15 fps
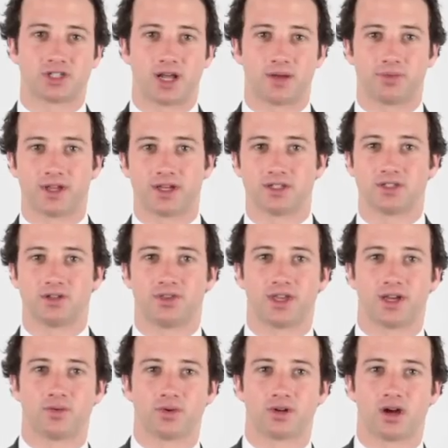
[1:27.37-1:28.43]
type things you'd
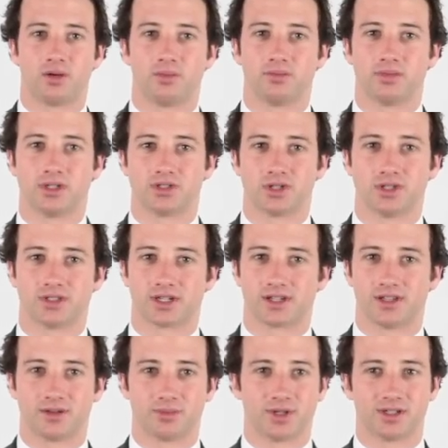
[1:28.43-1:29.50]
think would come
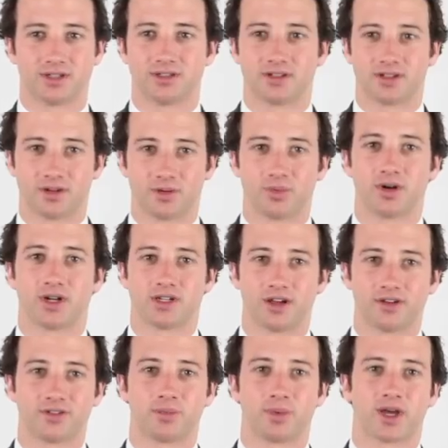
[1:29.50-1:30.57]
intrinsically, but they're pretty
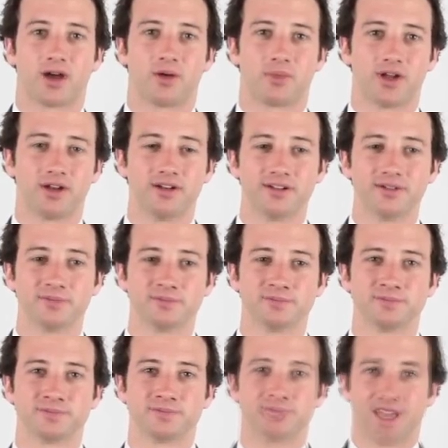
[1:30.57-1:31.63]
tough to pick up on.
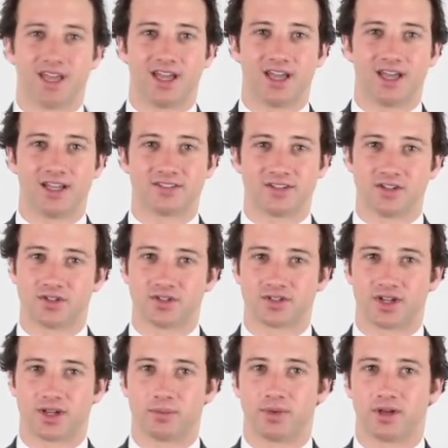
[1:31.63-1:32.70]
It's
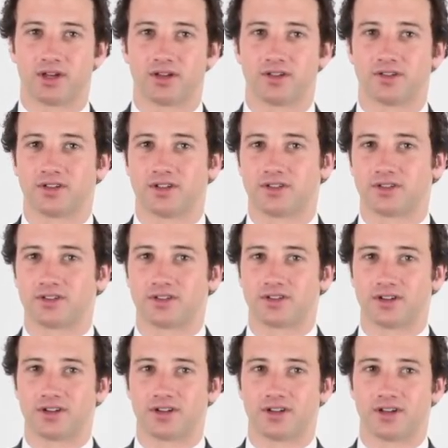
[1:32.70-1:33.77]
interesting because it's
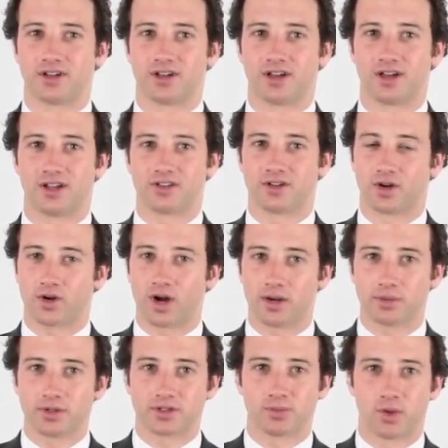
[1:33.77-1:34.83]
an
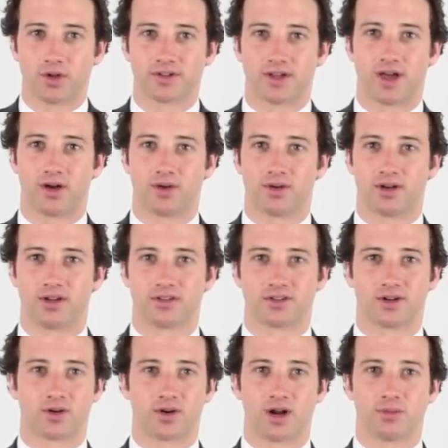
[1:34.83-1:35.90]
incredibly small town. It's
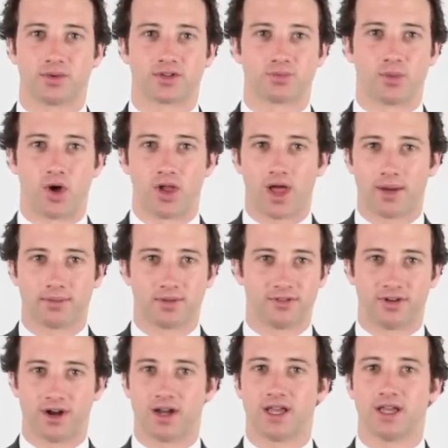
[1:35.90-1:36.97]
an incredibly small, a
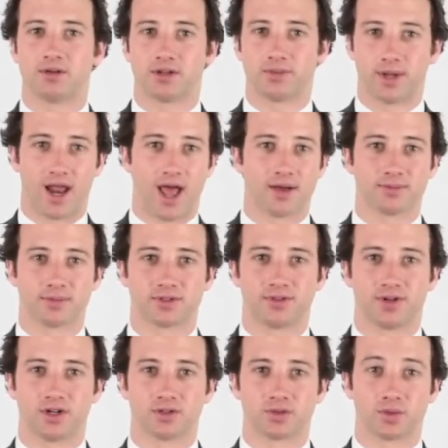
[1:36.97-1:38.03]
very intimate
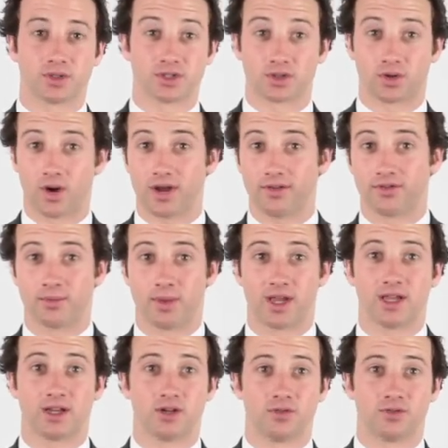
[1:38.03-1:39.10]
atmosphere, which is great for
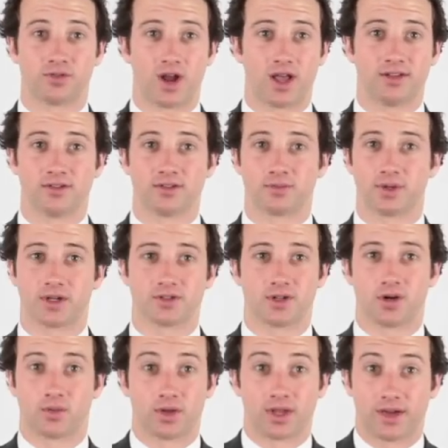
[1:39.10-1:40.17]
making new friends because you
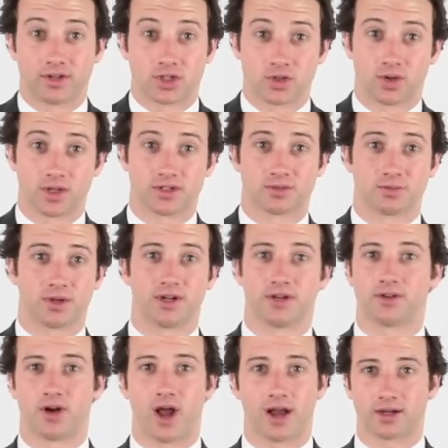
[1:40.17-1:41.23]
don't really have a choice but
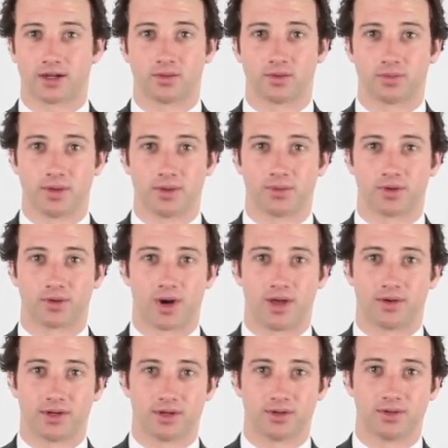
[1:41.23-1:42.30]
interacting with people
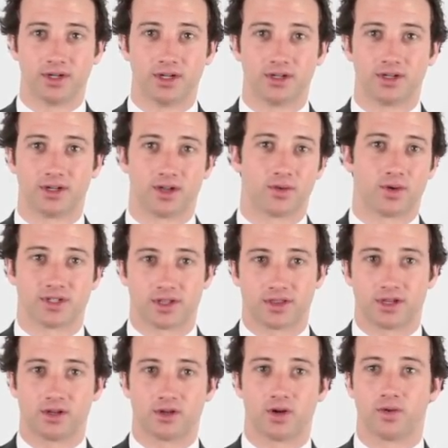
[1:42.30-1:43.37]
around you. Otherwise, I
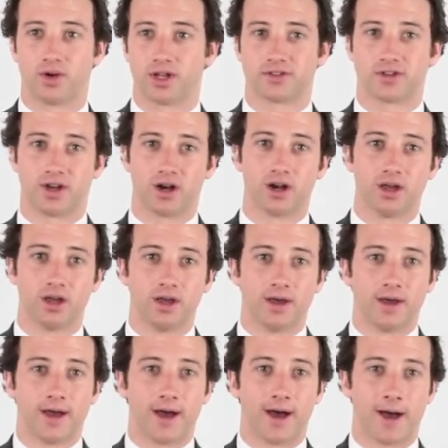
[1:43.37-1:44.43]
think you'd go nuts here.
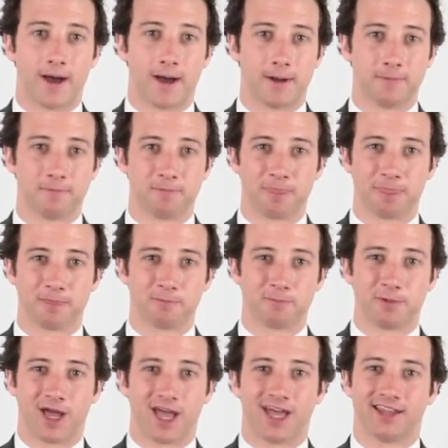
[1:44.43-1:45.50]

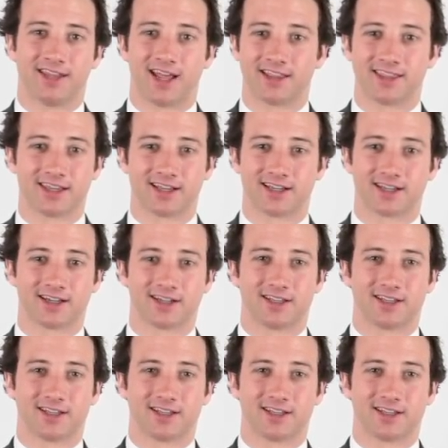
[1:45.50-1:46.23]
And I think